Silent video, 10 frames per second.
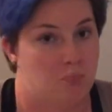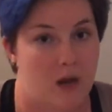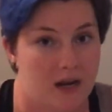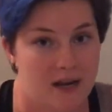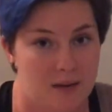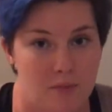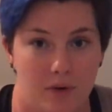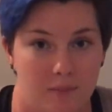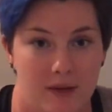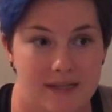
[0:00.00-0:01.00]
Not
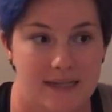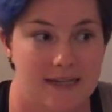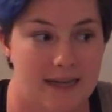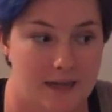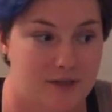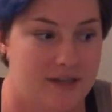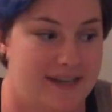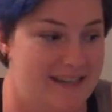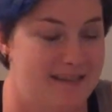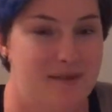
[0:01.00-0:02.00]
anymore. My skin
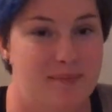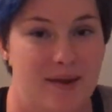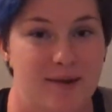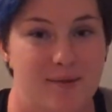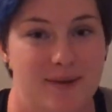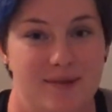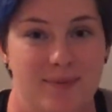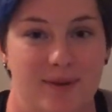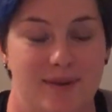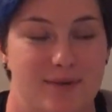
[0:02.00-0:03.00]
actually is even better with the
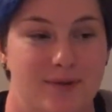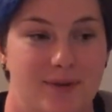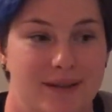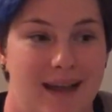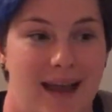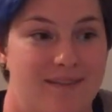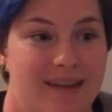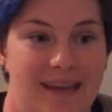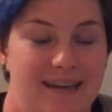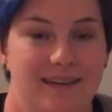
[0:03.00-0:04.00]
birth control, and I
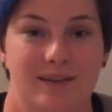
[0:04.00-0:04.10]
haven't had